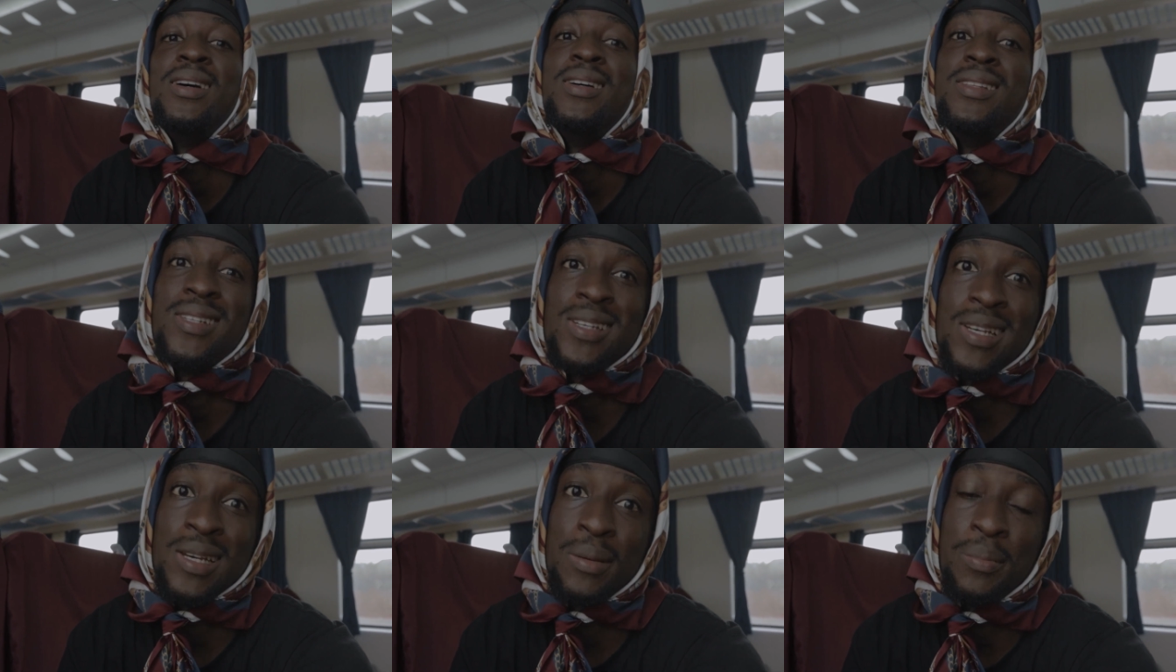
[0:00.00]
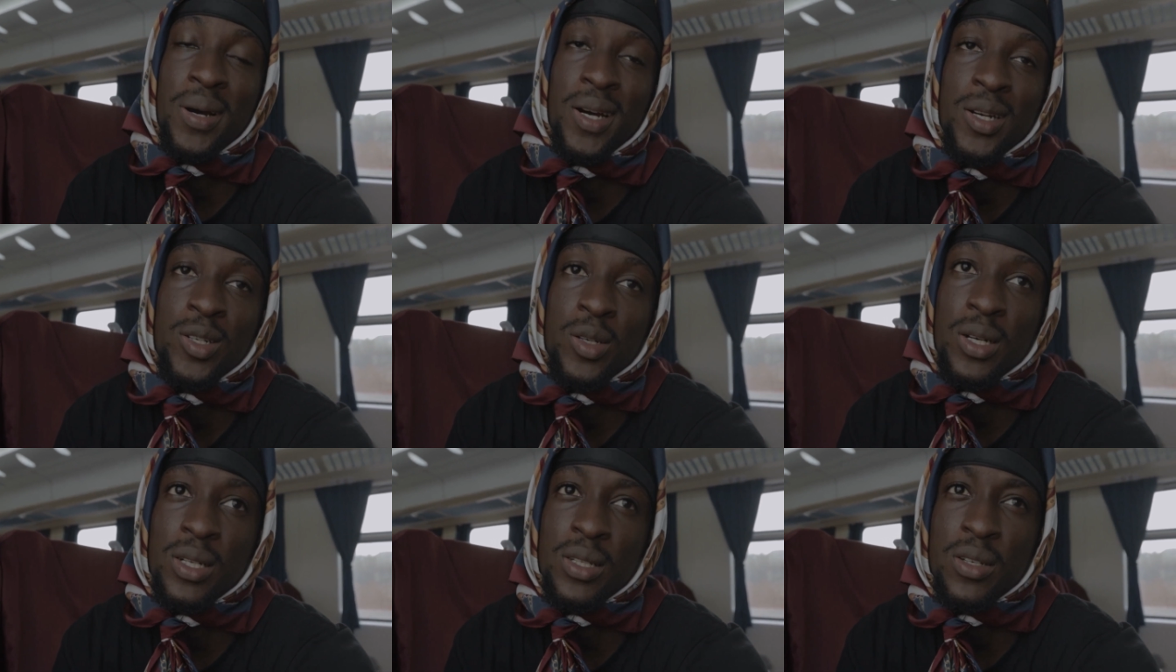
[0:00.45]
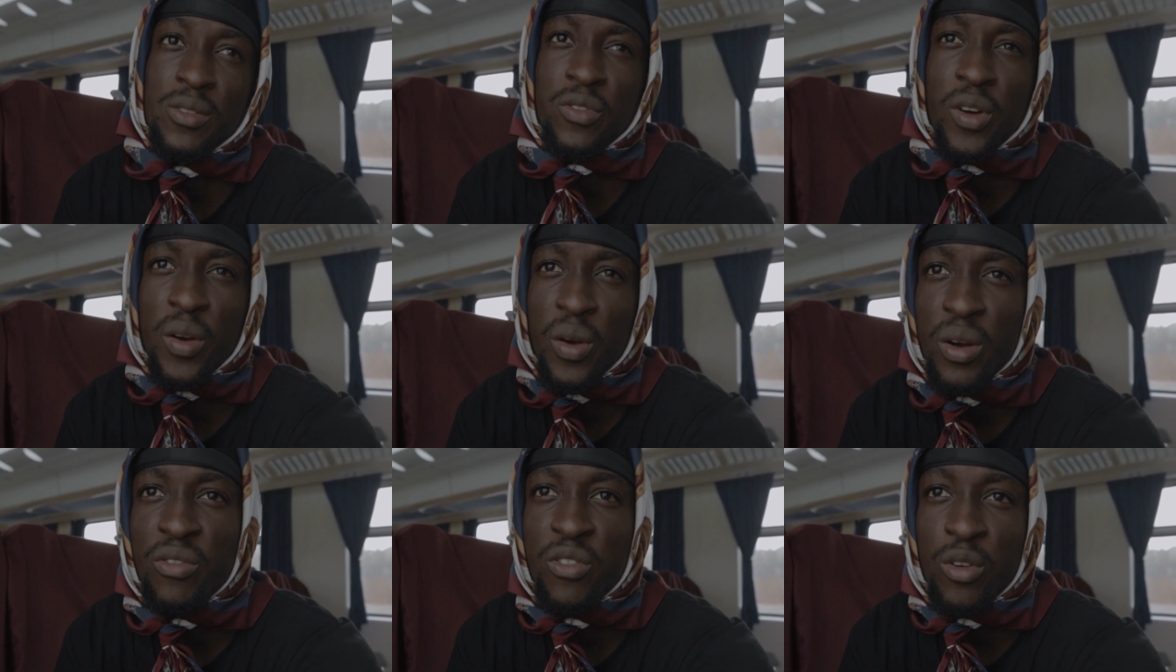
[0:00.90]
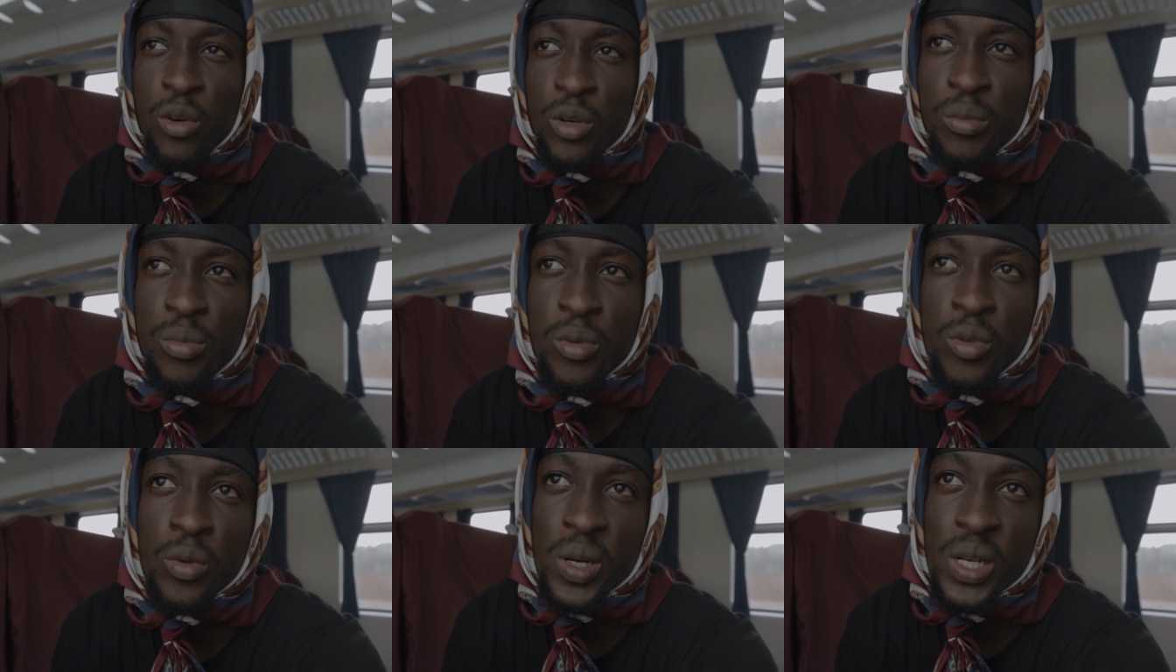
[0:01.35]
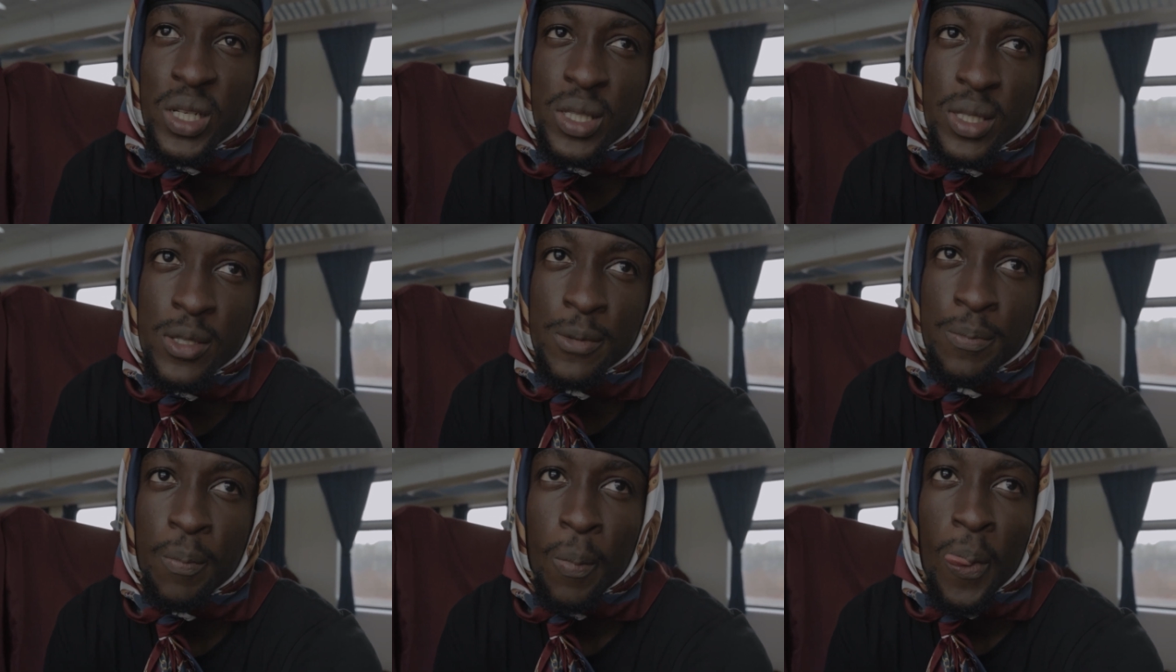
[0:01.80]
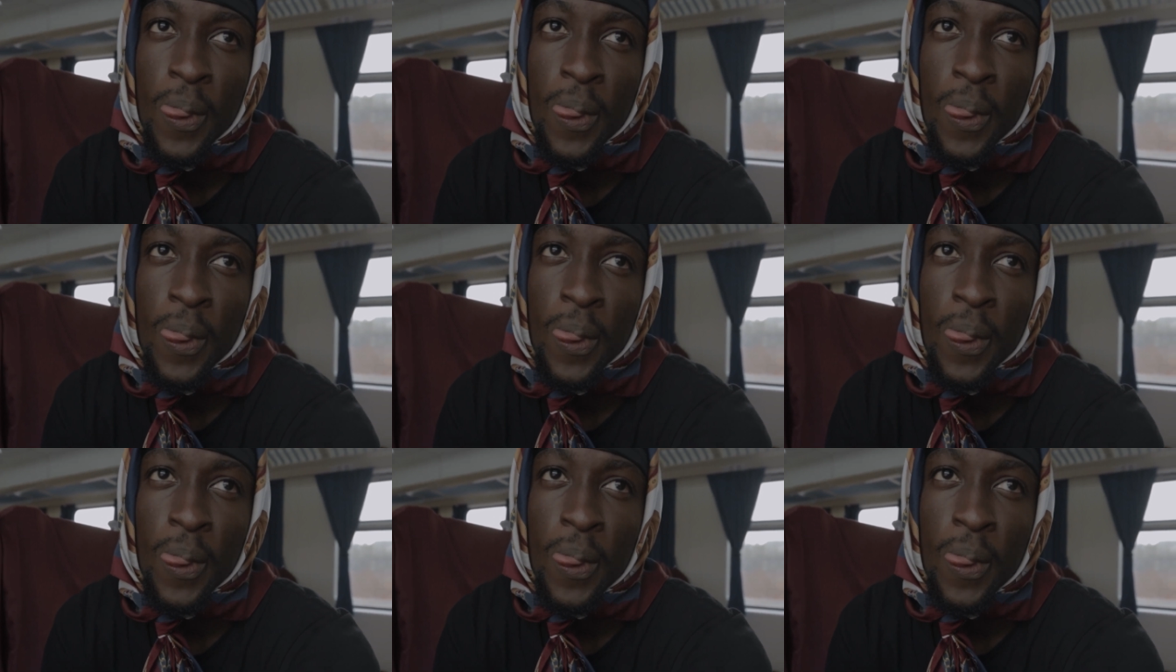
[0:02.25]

to Ibadan at a very affordable rate.